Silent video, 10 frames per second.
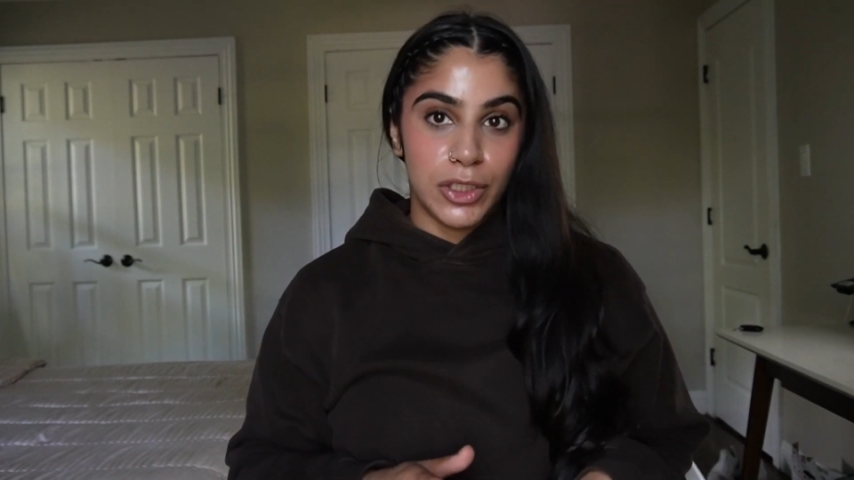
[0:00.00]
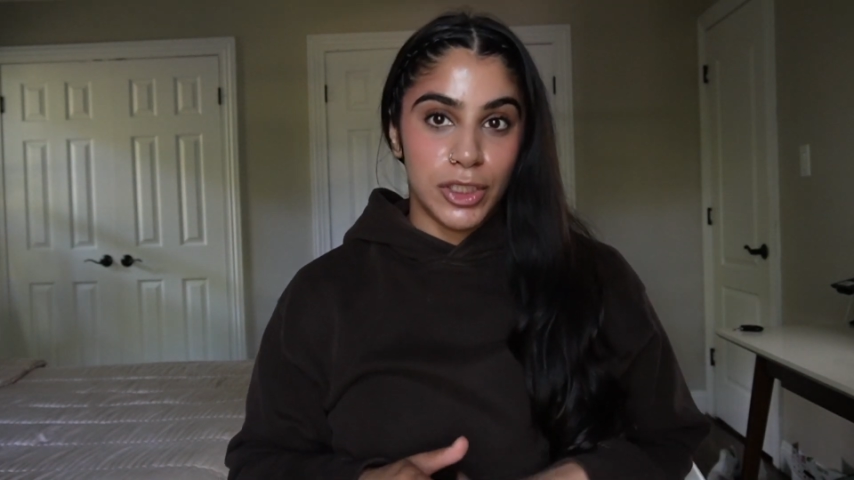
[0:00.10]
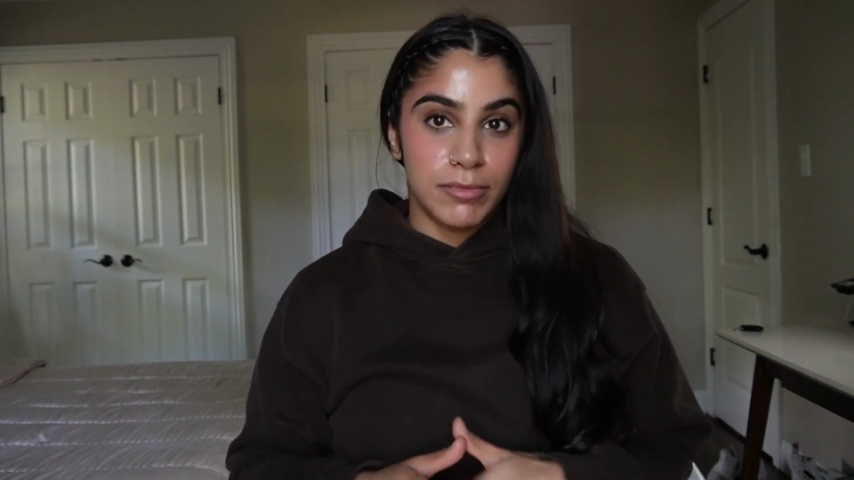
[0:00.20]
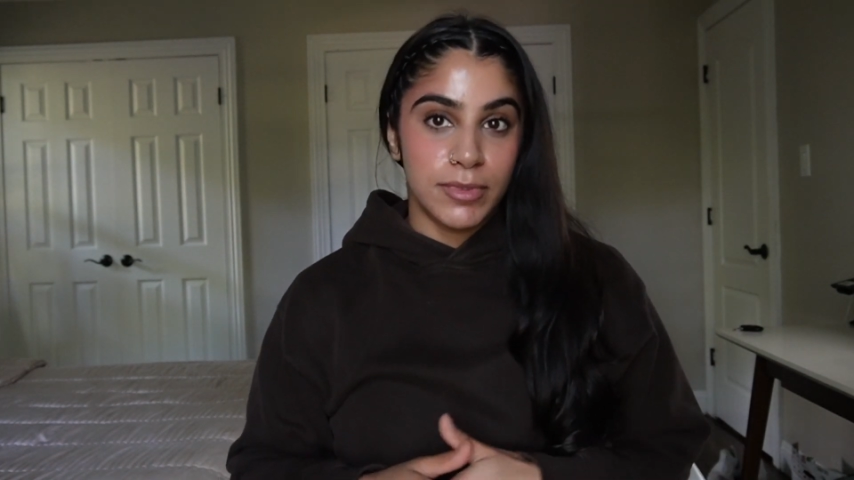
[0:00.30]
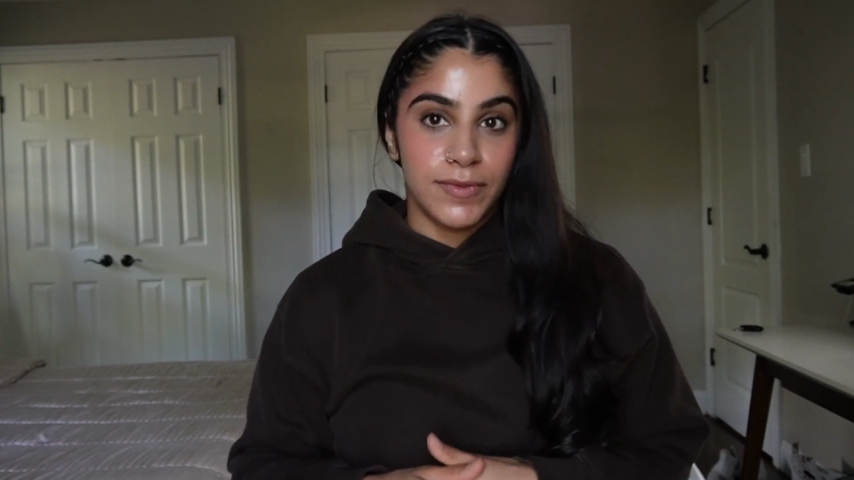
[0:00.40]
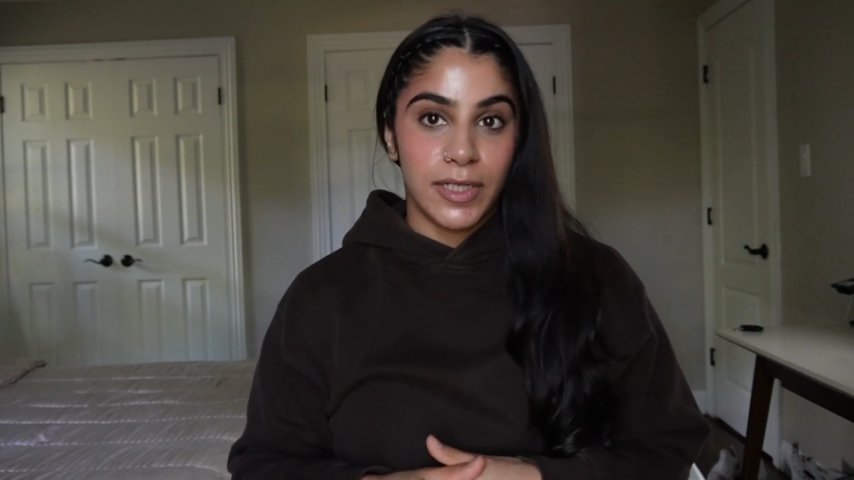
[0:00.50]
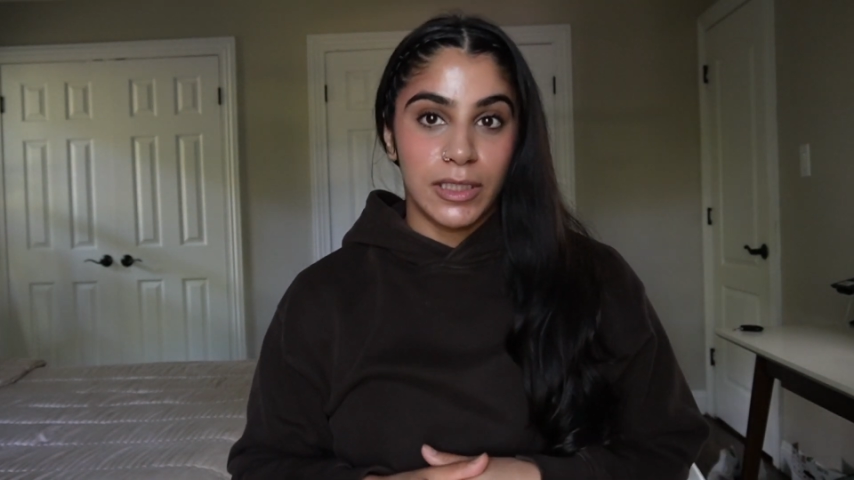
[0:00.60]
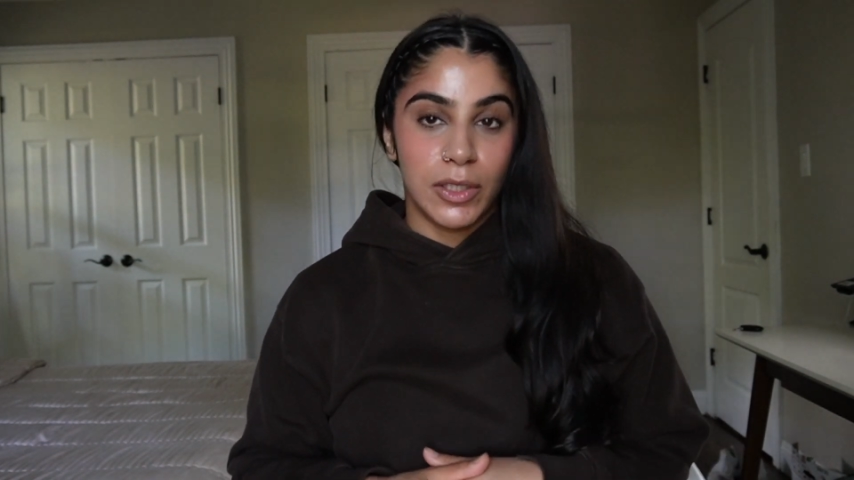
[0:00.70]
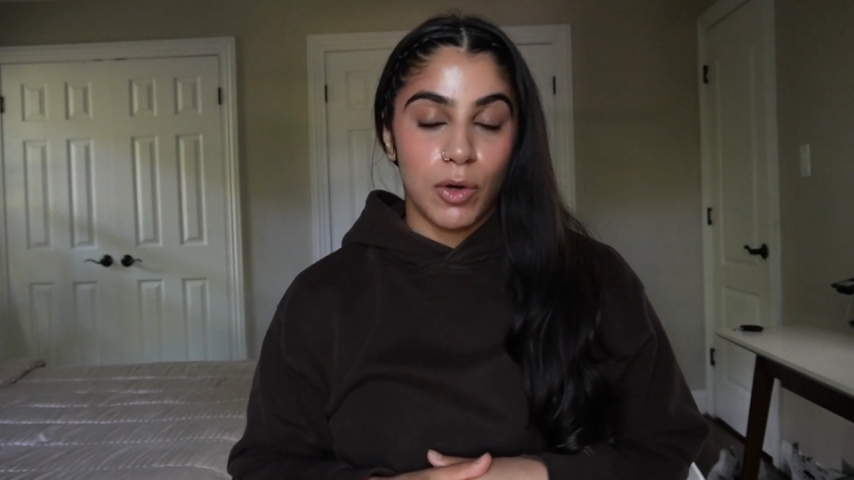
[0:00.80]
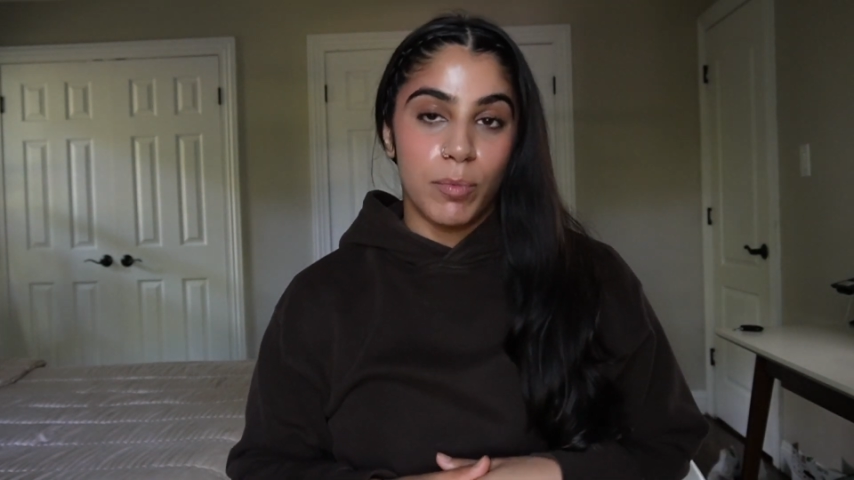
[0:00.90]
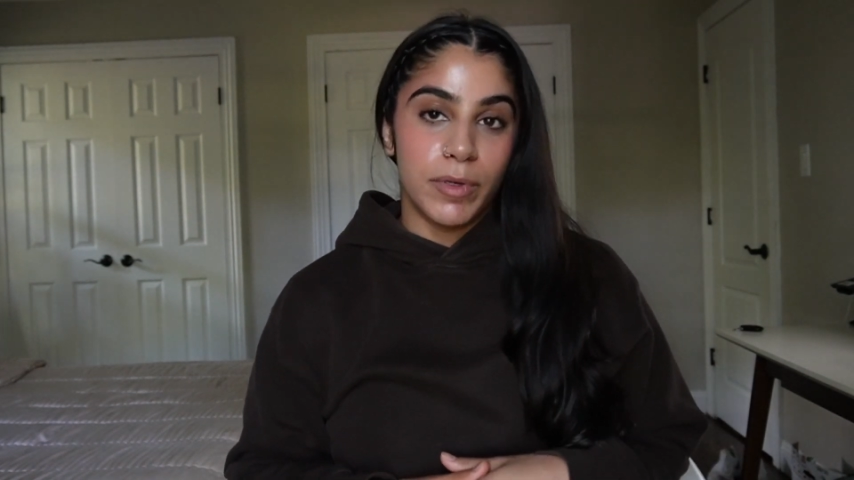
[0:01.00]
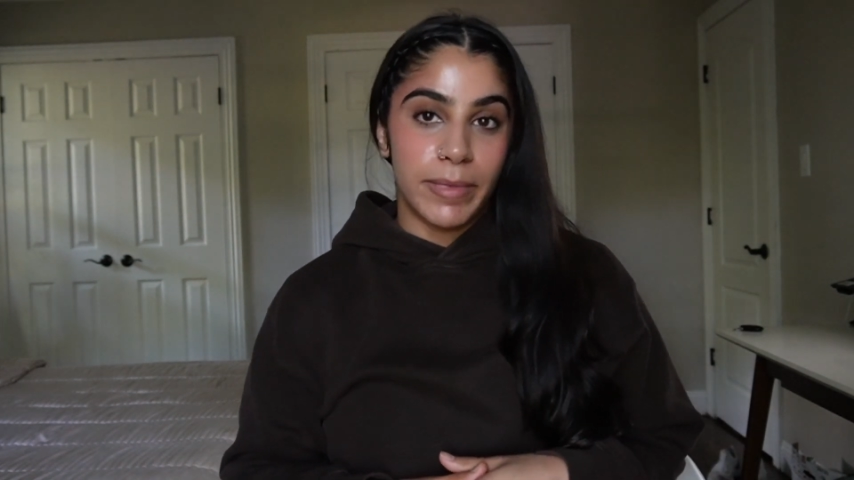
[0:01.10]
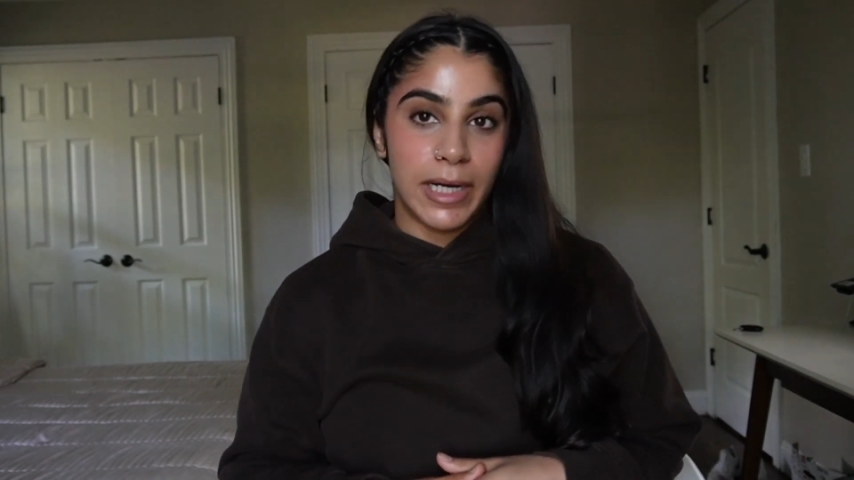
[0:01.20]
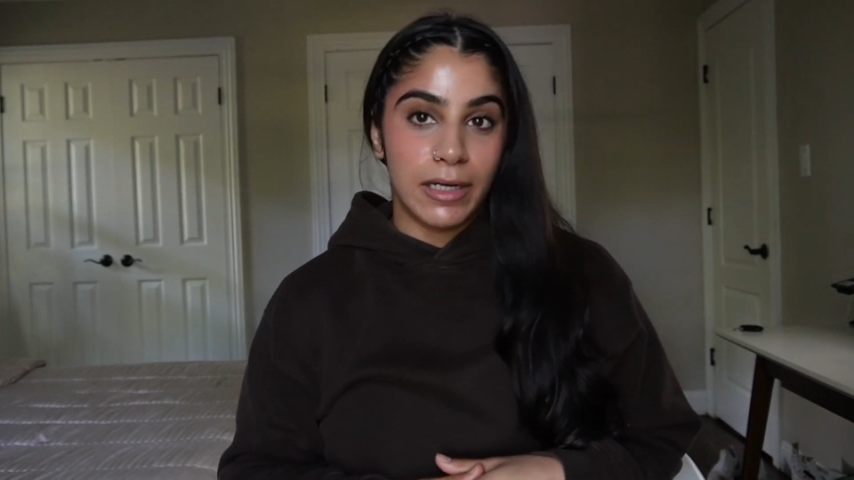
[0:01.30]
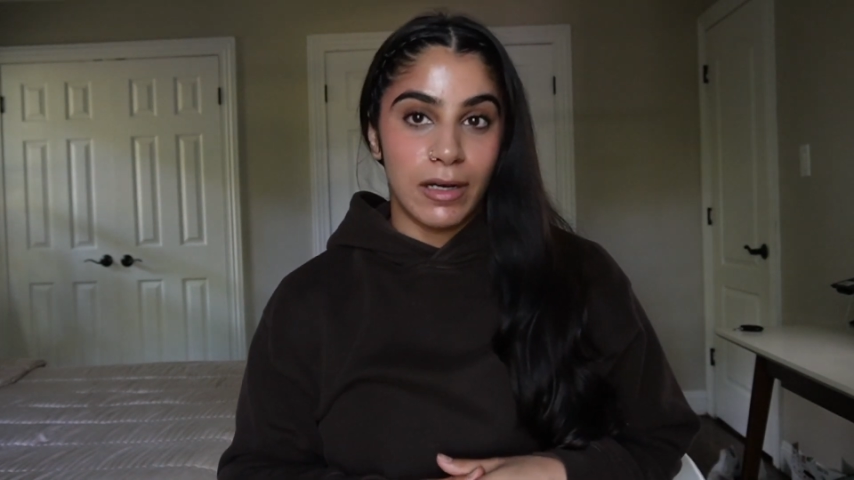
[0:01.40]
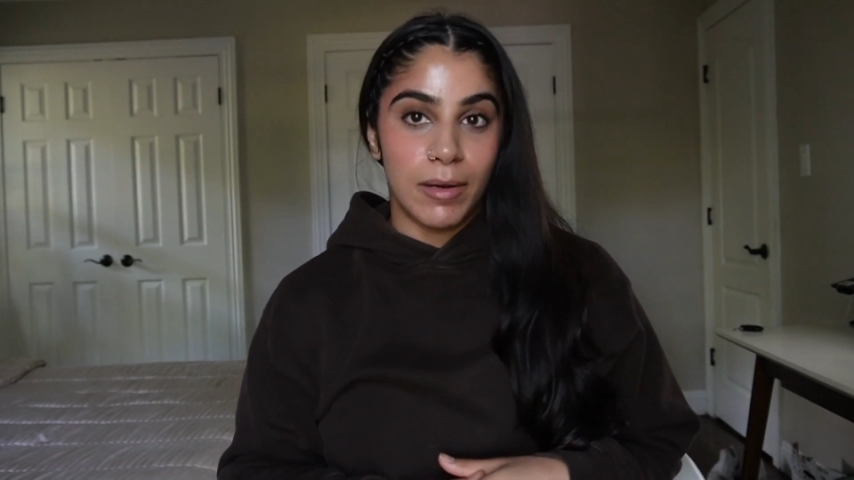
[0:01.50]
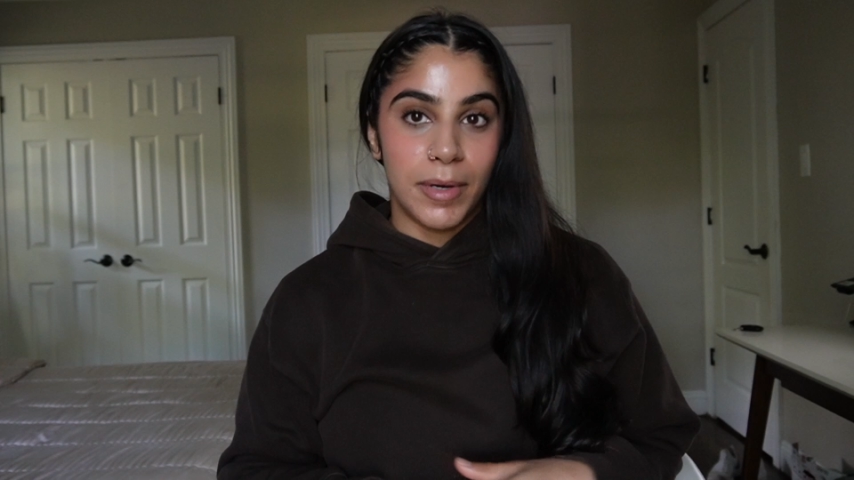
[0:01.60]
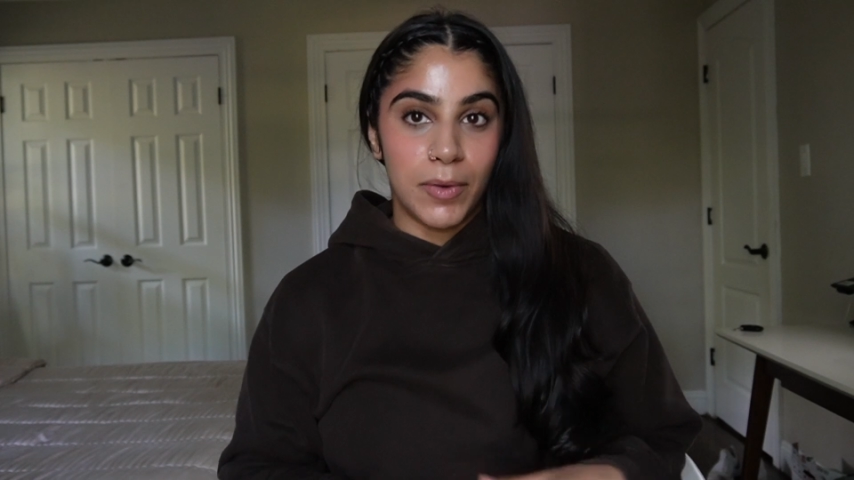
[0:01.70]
gyms finally opened back up.